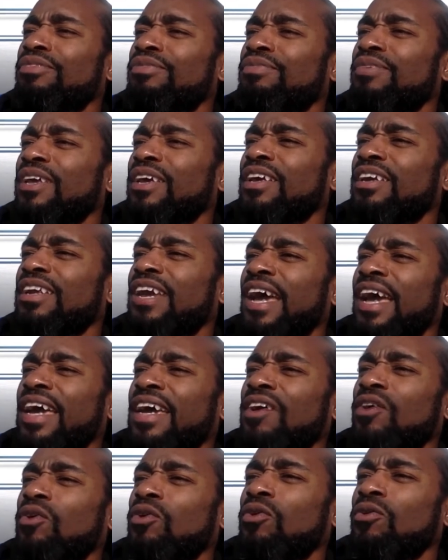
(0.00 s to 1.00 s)
an
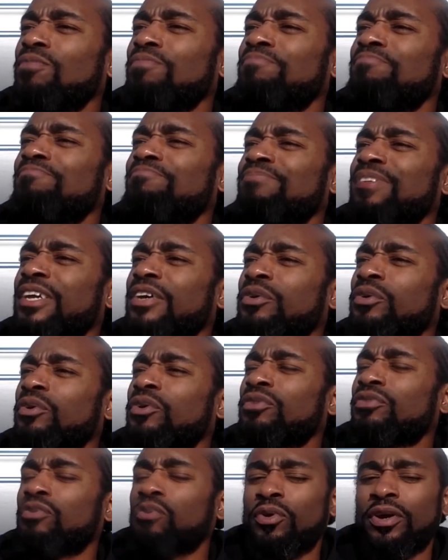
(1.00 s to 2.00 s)
angle, in
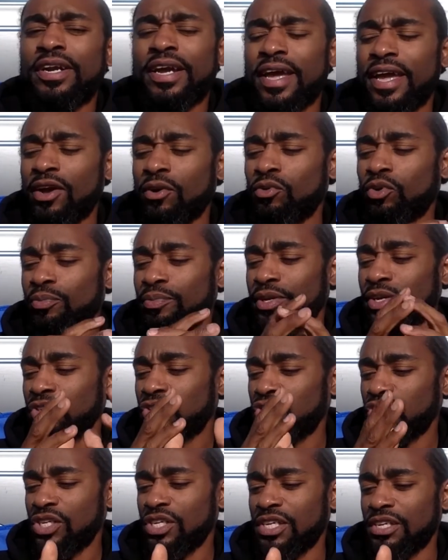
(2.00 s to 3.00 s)
order for an angle to be
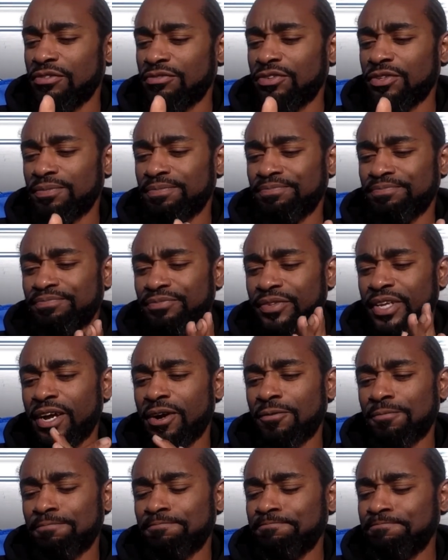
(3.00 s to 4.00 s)
achieved,
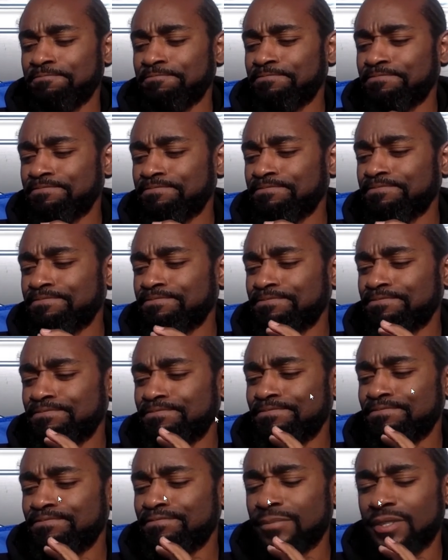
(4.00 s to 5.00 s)
now,
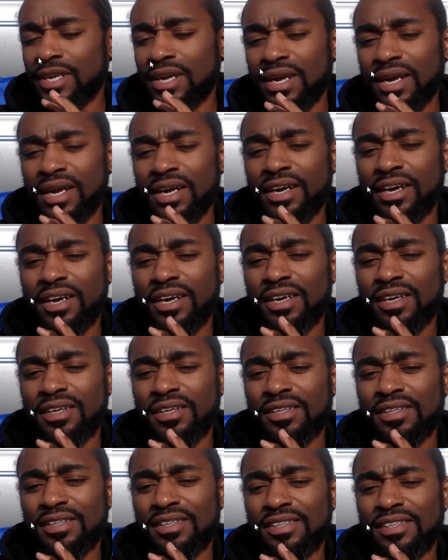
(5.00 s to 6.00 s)
uh,
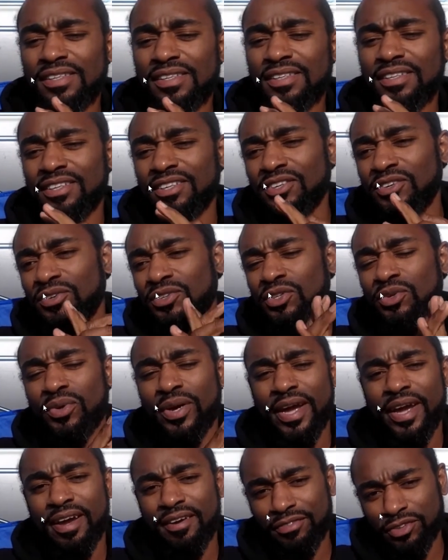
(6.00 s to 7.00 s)
you, you
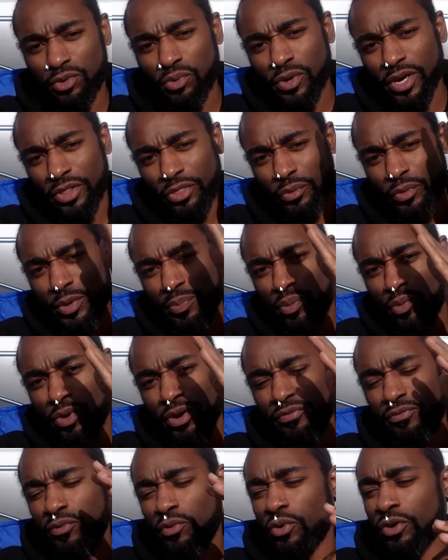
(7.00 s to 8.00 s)
have
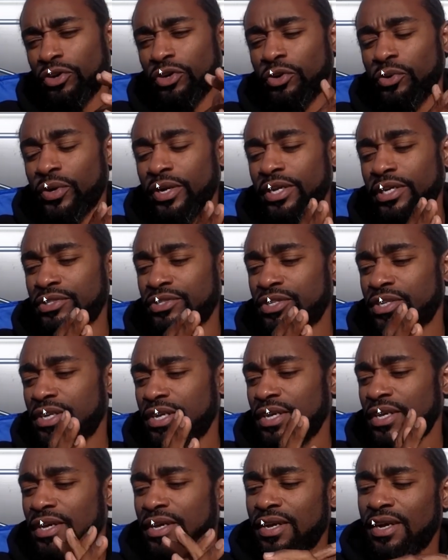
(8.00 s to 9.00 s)
23.4 degrees.
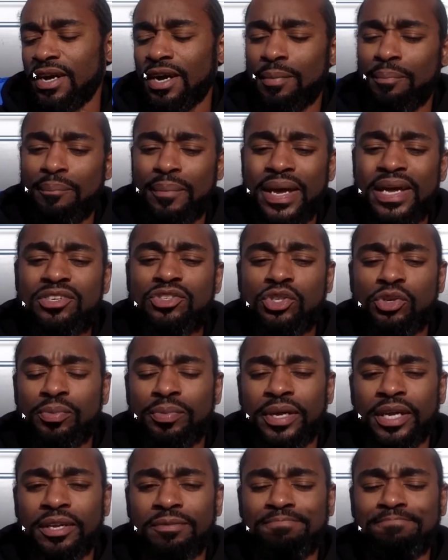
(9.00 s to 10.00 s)
A
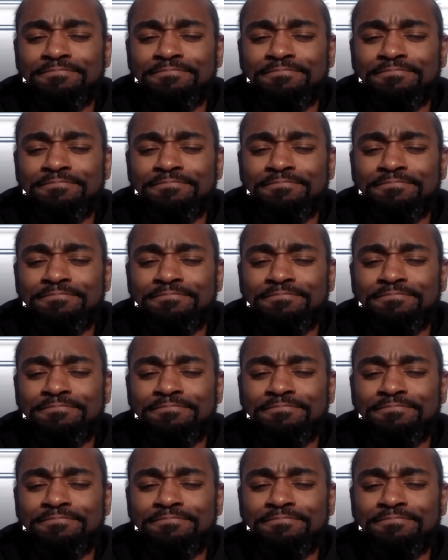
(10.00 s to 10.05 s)
measurement